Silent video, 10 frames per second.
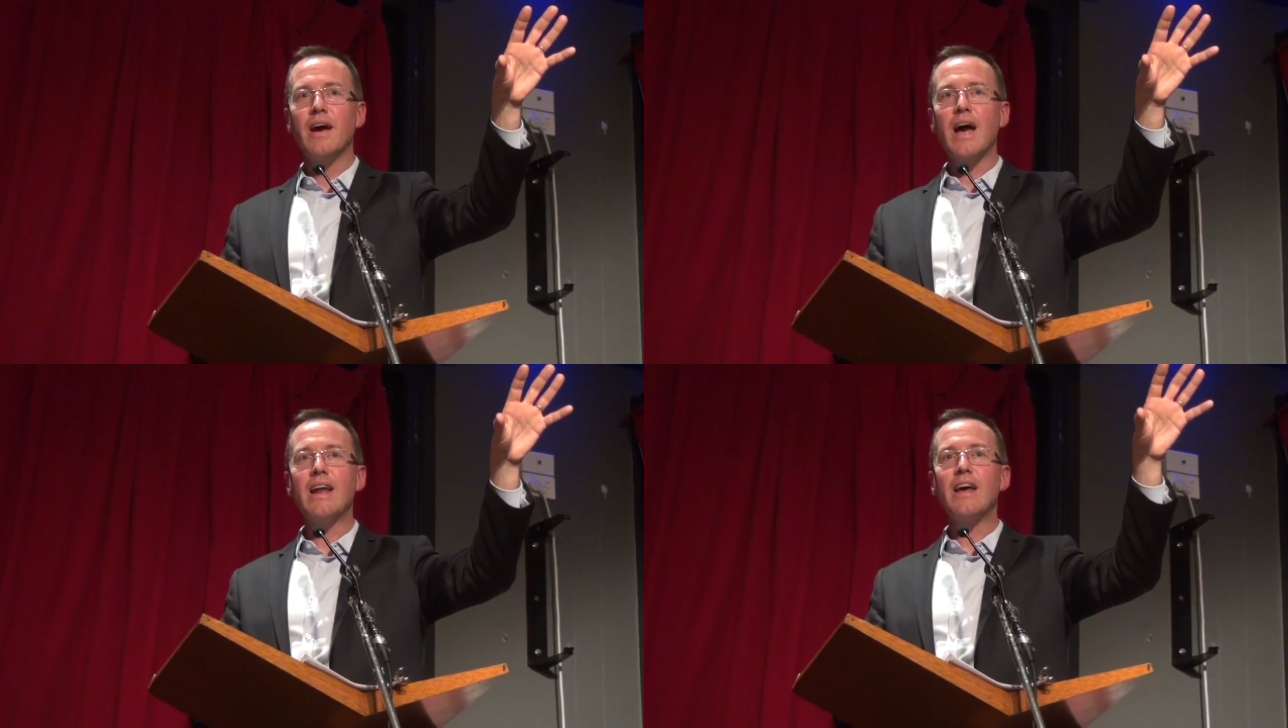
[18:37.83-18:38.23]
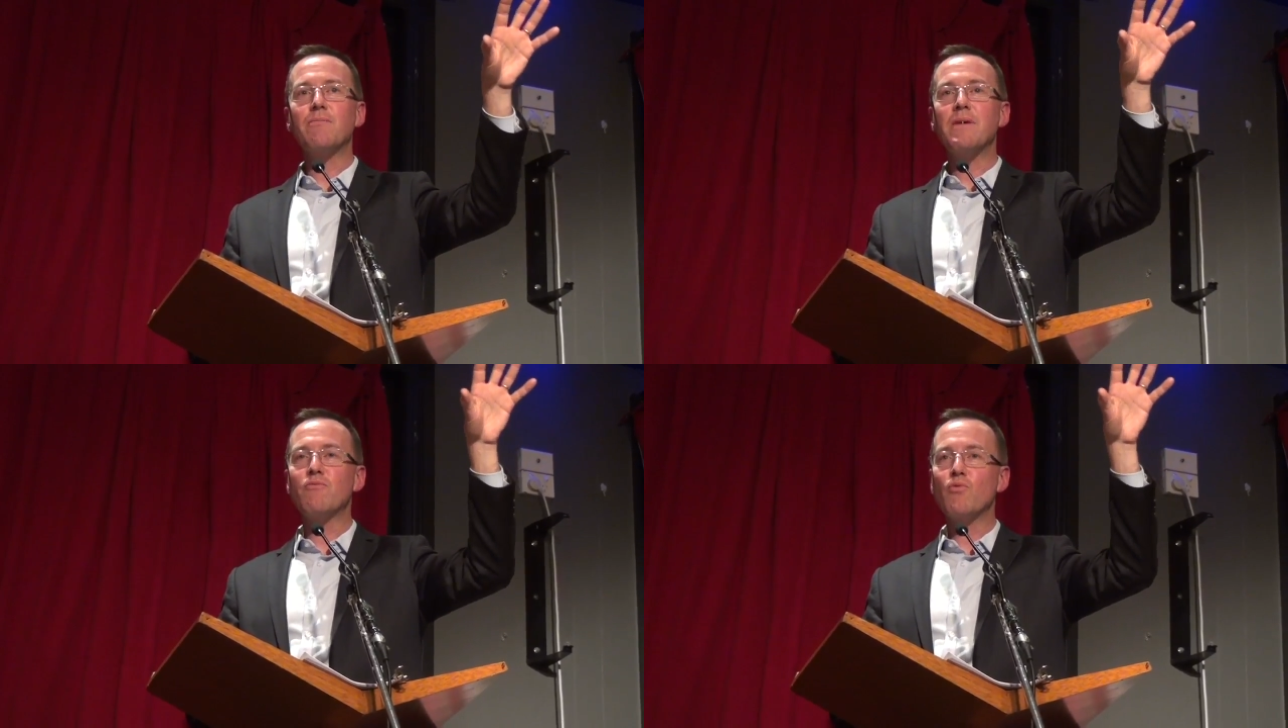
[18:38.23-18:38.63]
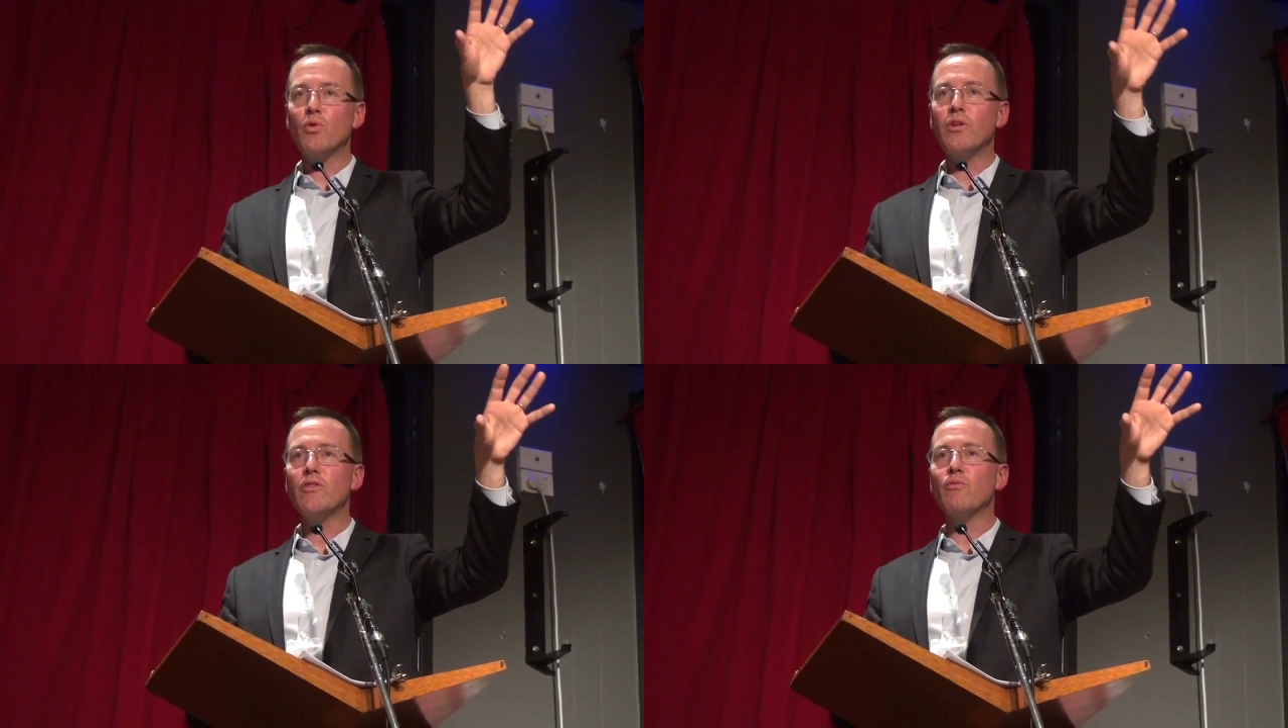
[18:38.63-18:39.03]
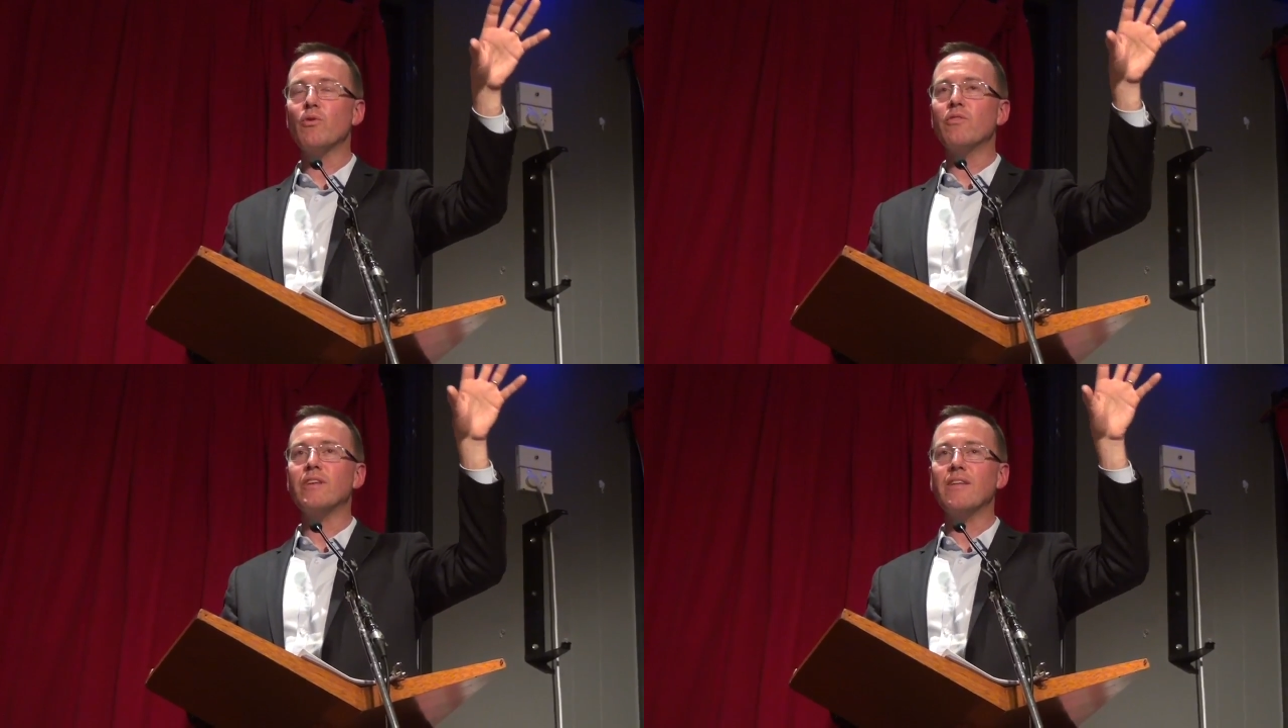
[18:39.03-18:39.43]
and has been ruling the
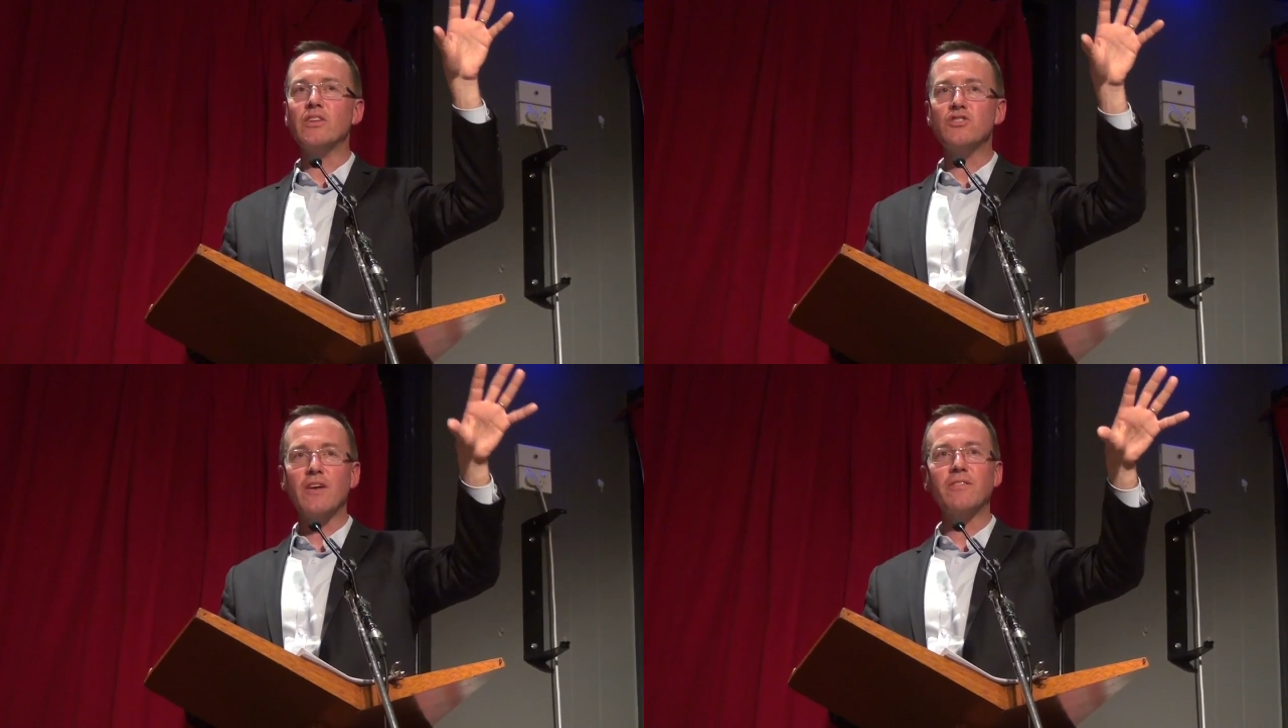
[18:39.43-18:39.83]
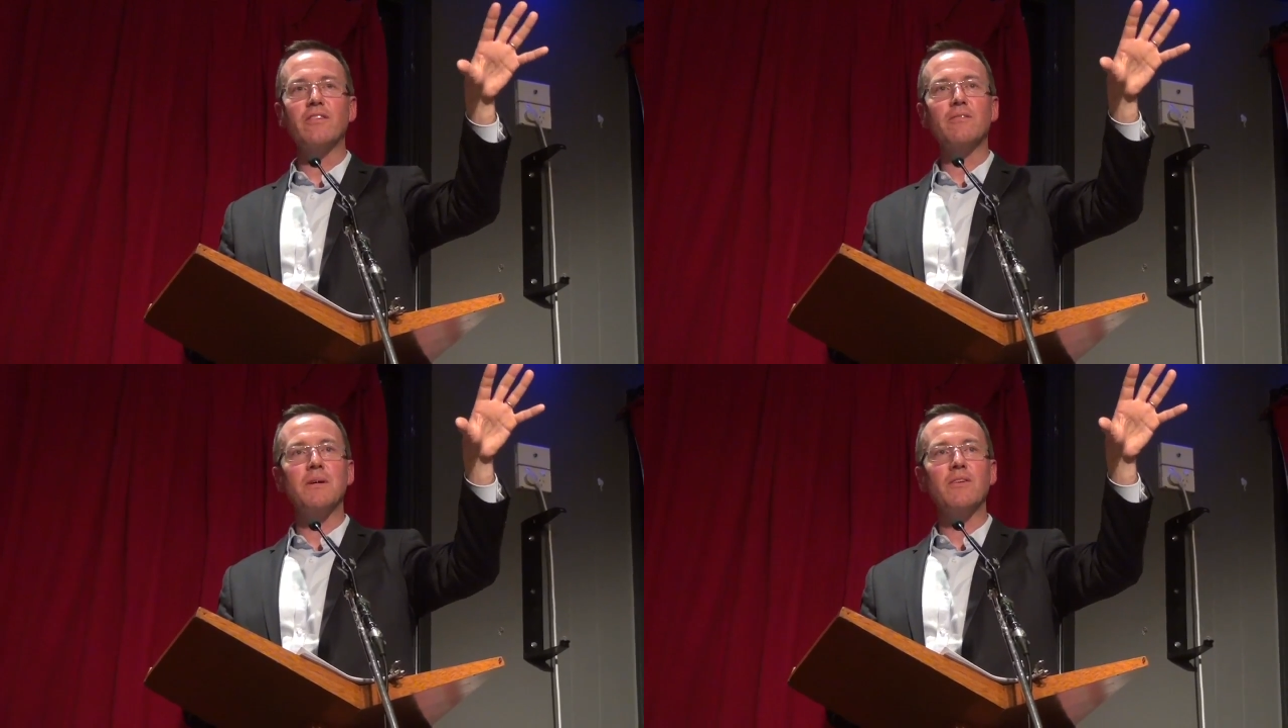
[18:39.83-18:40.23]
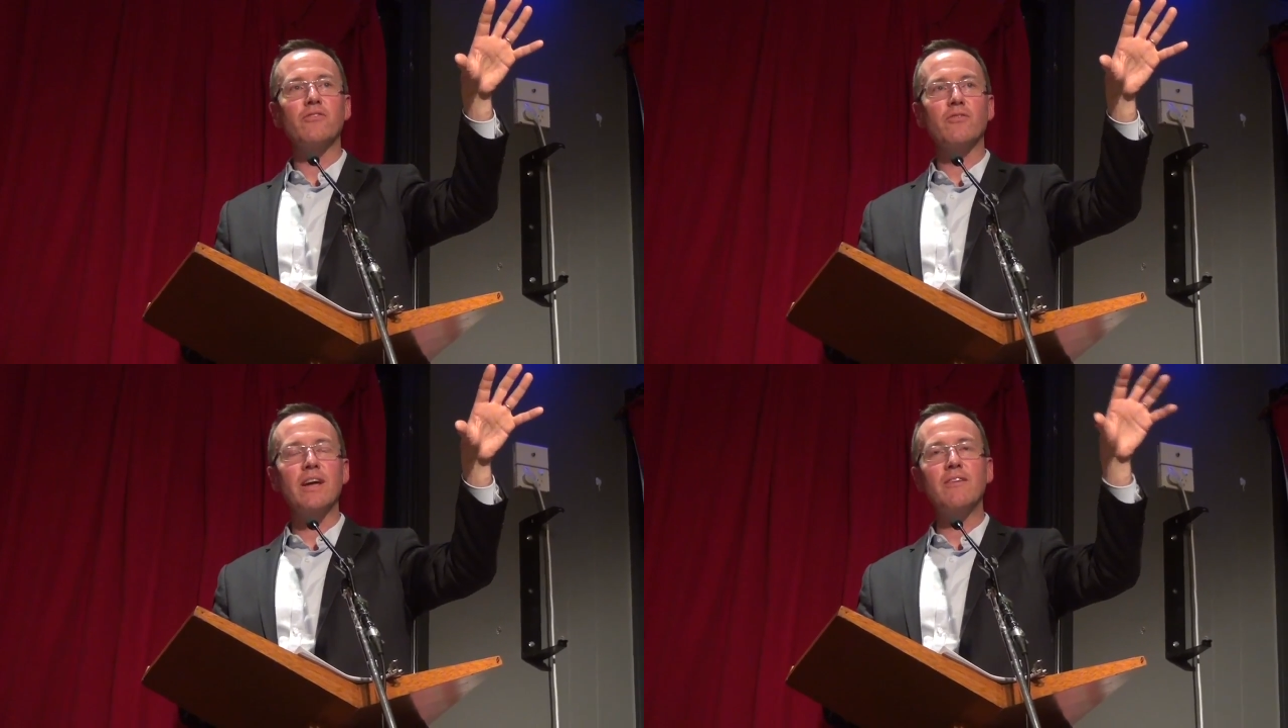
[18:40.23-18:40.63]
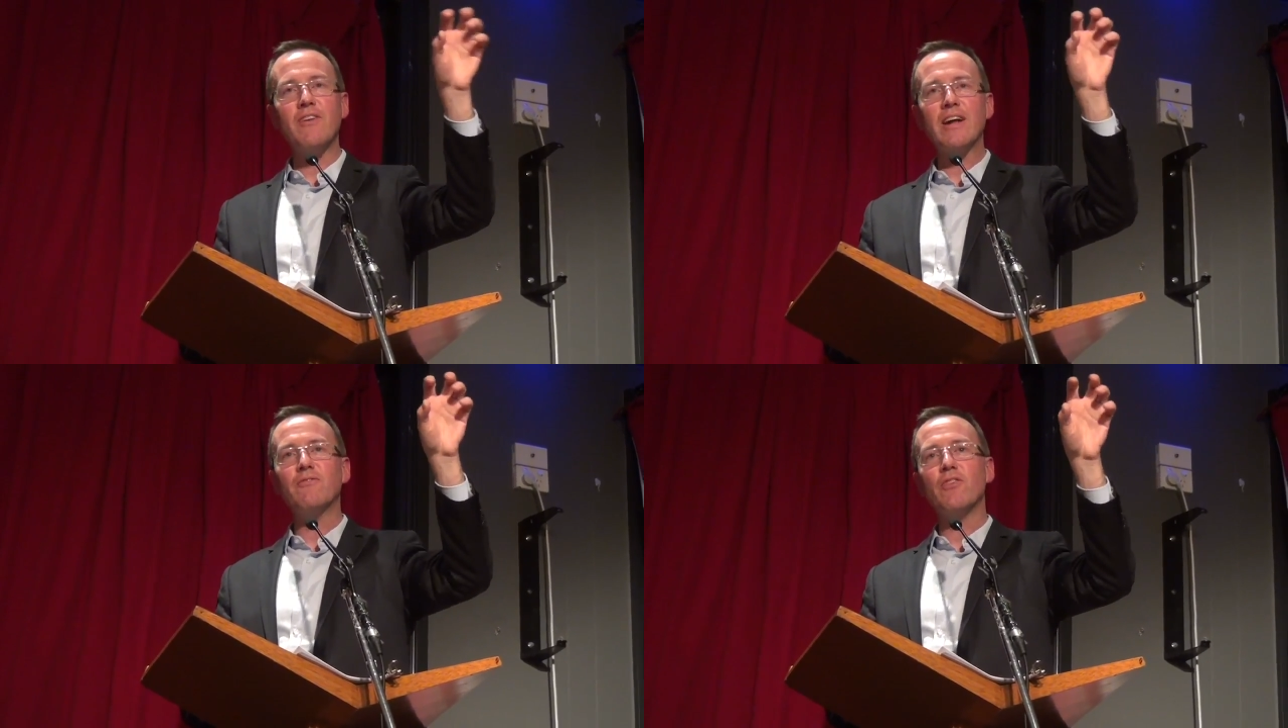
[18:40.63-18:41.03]
roost in the Justice Ministry, and in
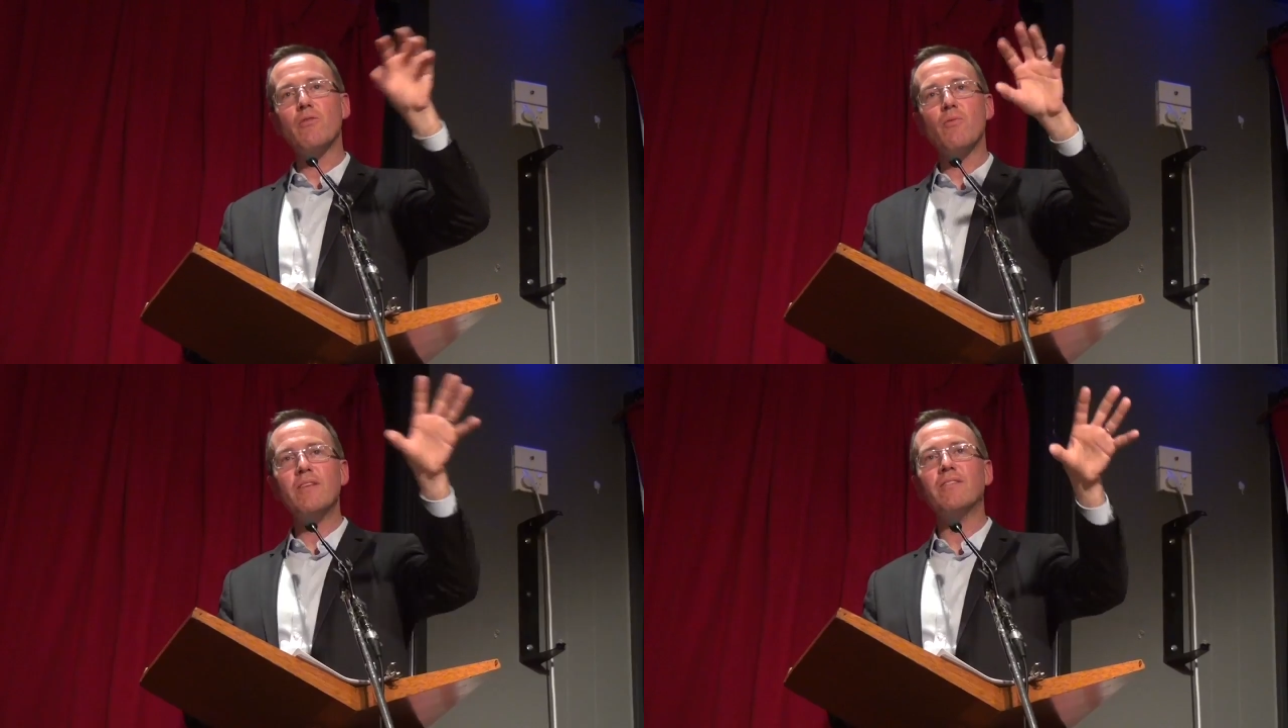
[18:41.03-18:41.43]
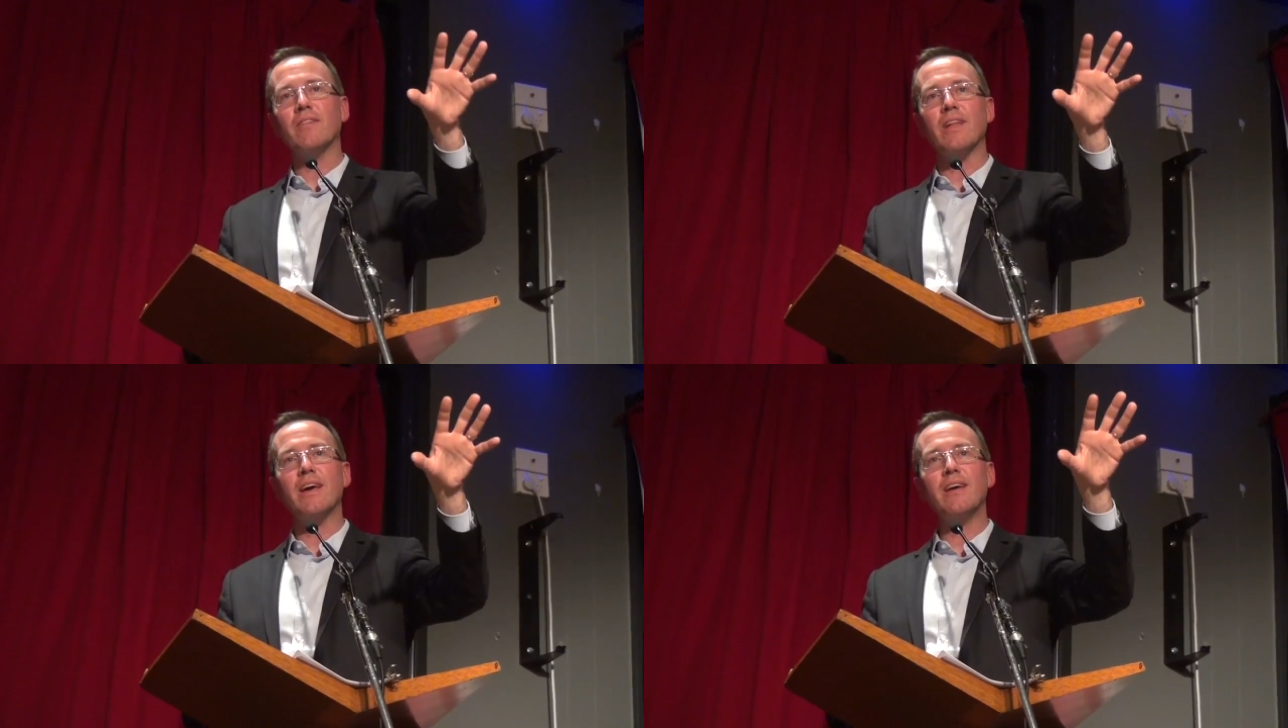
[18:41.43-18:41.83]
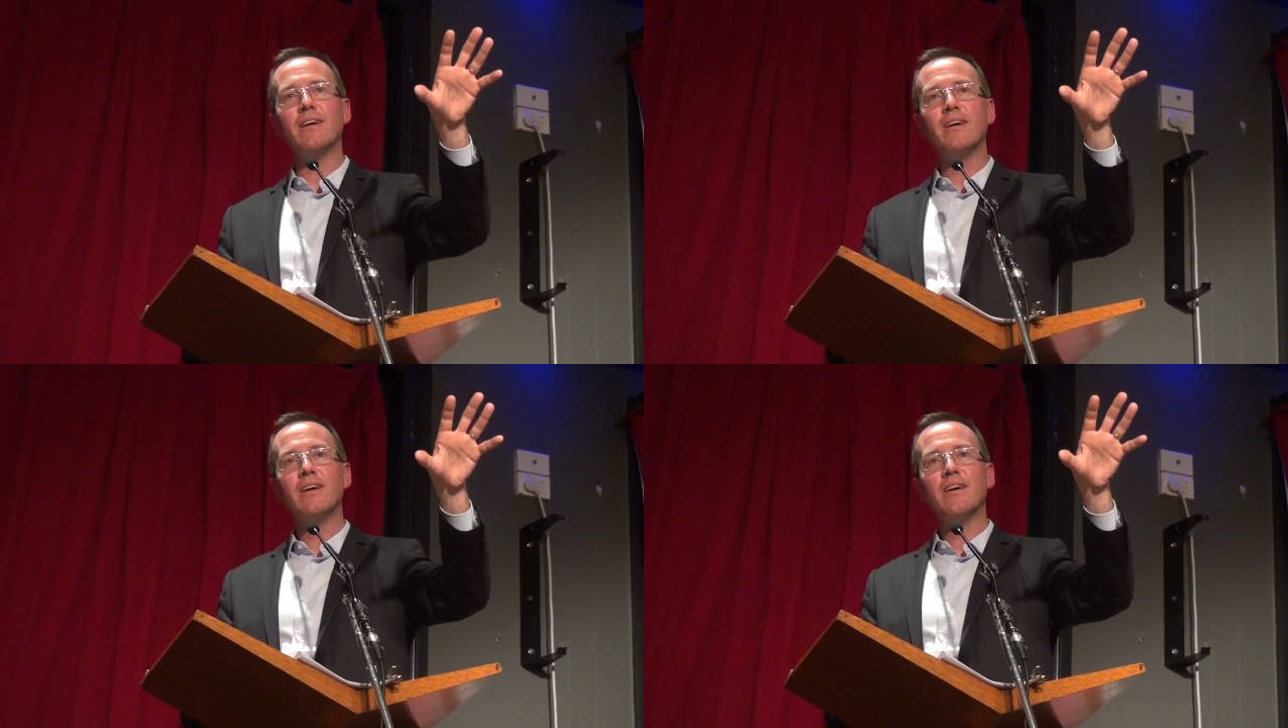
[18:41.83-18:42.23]
fact, very recently,